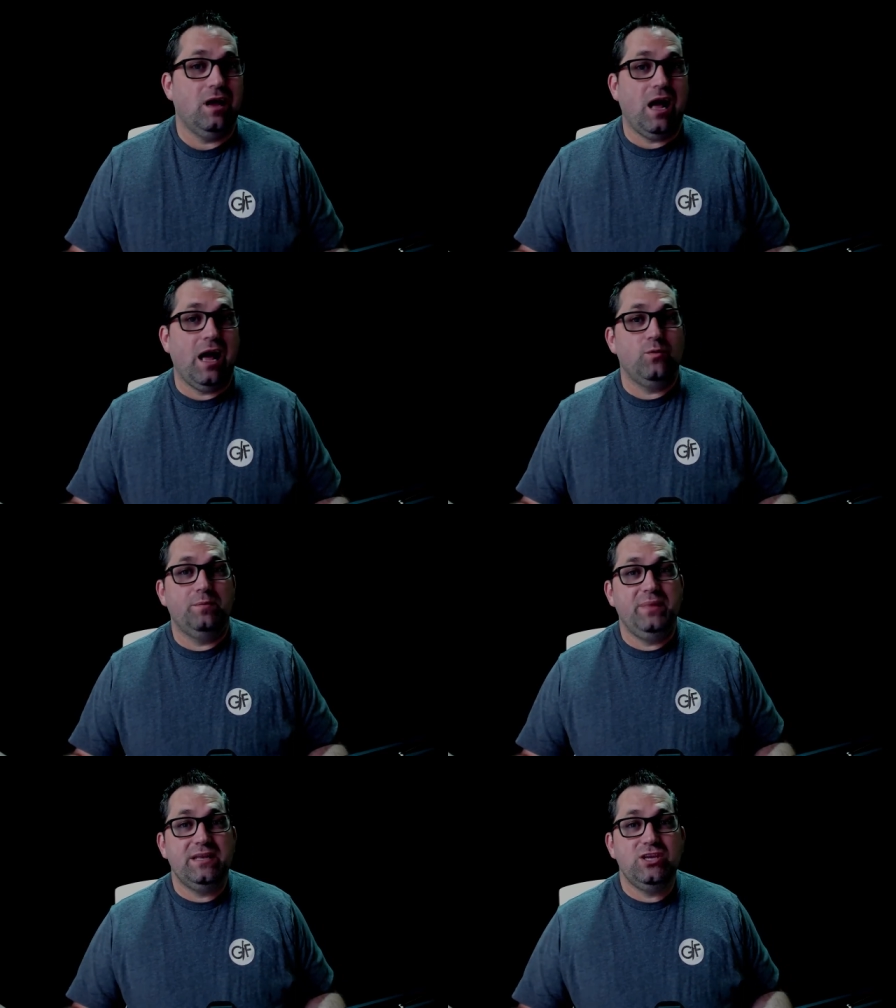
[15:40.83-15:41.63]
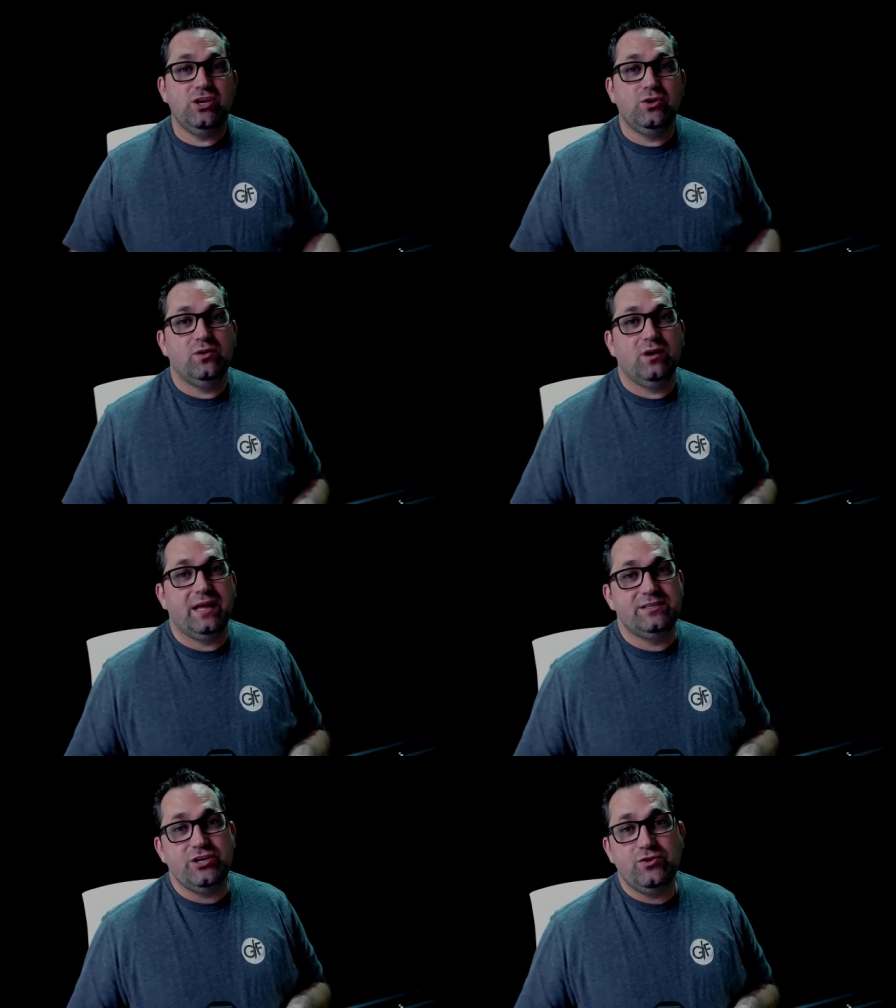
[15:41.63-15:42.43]
I will bid you
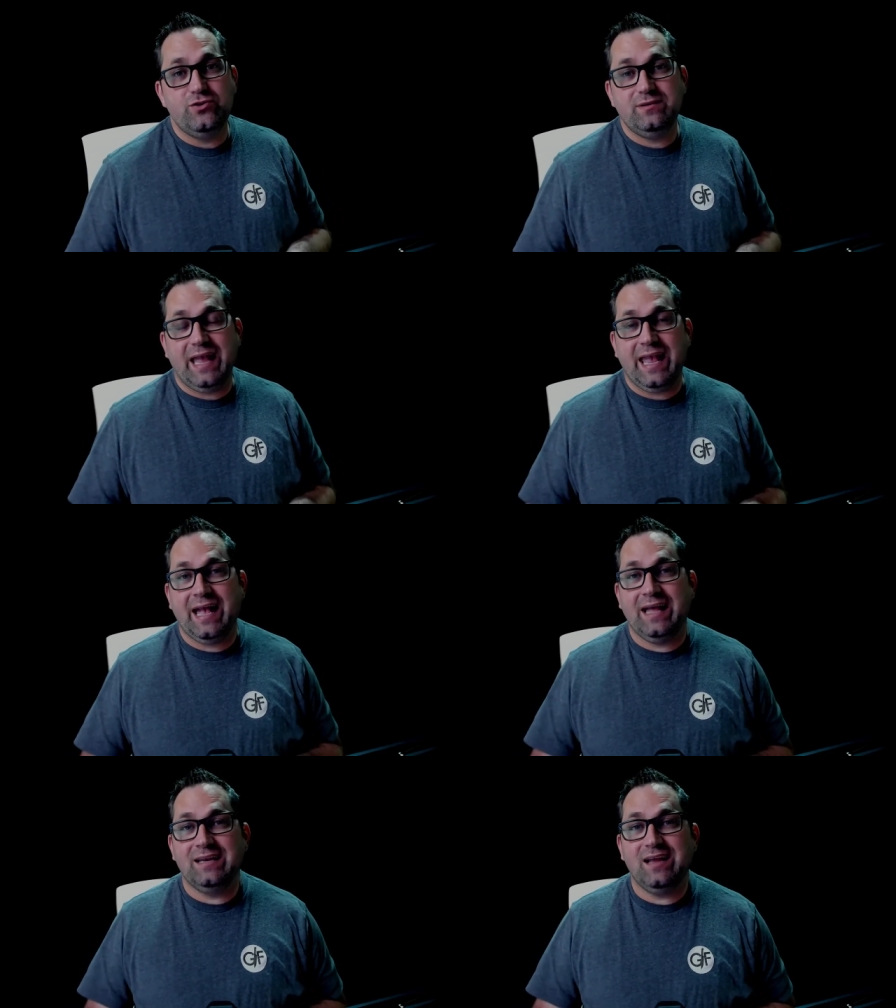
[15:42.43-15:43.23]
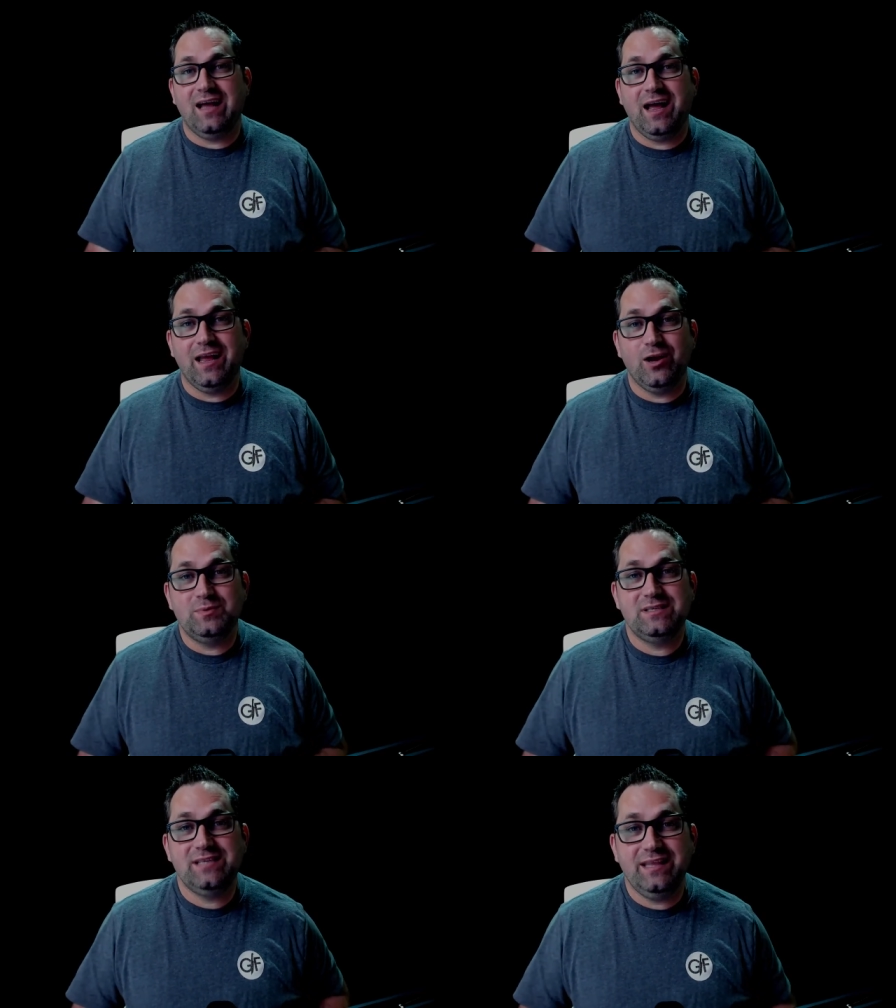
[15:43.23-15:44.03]
adieu, and I hope
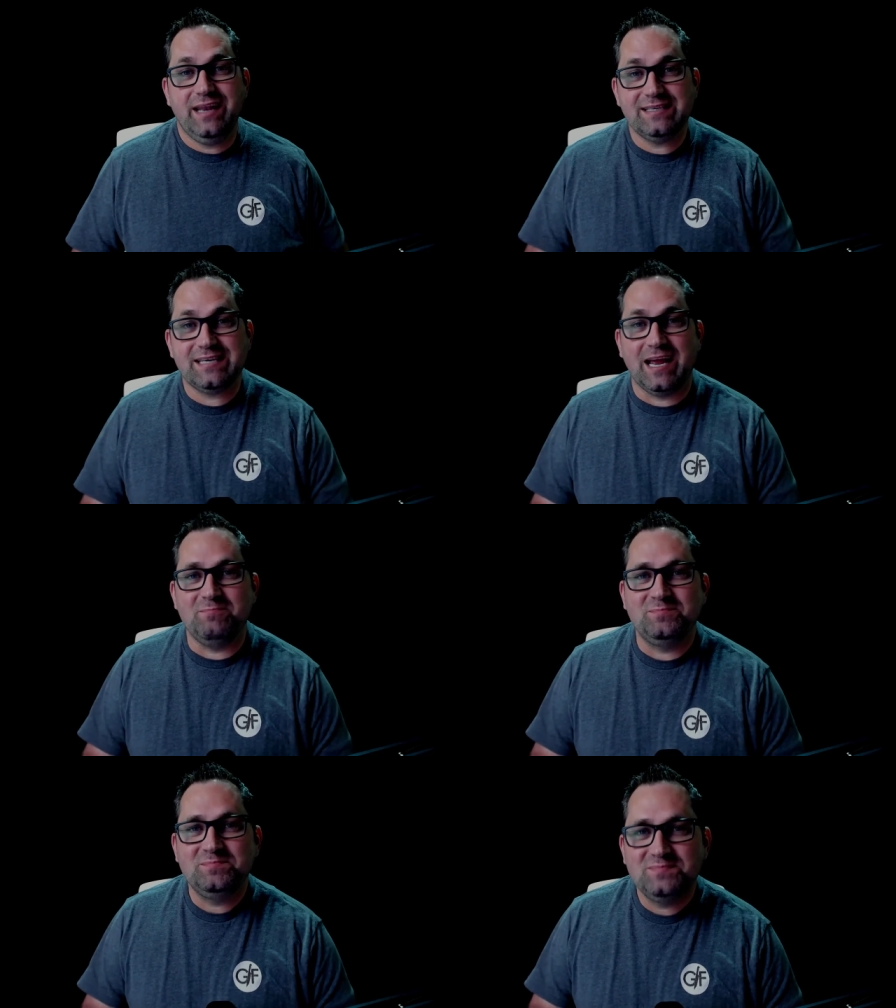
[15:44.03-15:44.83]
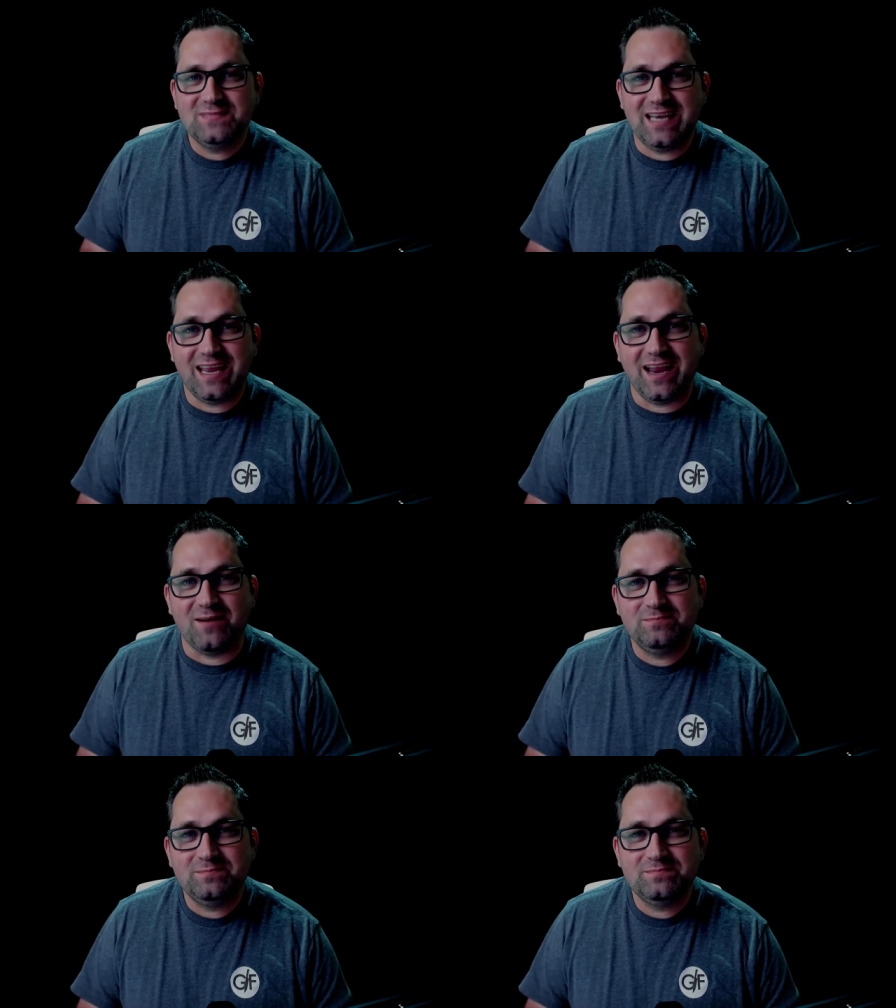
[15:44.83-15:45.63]
to see you the next time. Take care.